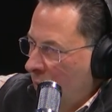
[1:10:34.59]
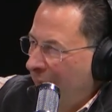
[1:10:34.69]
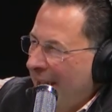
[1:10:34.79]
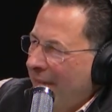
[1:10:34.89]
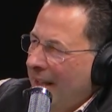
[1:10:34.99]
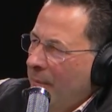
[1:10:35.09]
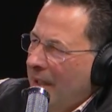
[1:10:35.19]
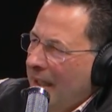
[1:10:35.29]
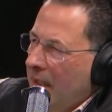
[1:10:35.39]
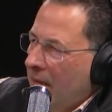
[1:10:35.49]
Do we have any
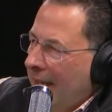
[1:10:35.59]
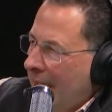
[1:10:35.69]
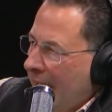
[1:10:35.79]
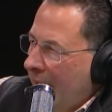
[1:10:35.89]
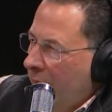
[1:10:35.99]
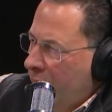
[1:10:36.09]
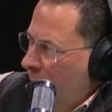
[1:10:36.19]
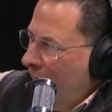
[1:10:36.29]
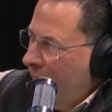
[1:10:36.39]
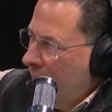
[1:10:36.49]
money in our NIL?
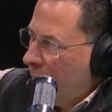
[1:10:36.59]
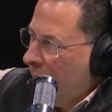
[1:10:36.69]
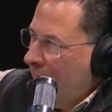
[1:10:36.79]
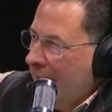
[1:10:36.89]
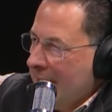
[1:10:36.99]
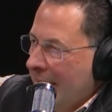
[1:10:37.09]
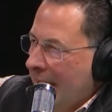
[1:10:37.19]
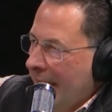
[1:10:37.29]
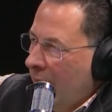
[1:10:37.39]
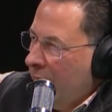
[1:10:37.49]
Do we have a Three Guys
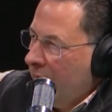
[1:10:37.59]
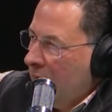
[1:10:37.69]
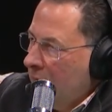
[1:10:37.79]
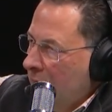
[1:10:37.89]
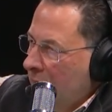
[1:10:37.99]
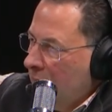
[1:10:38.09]
NIL fund?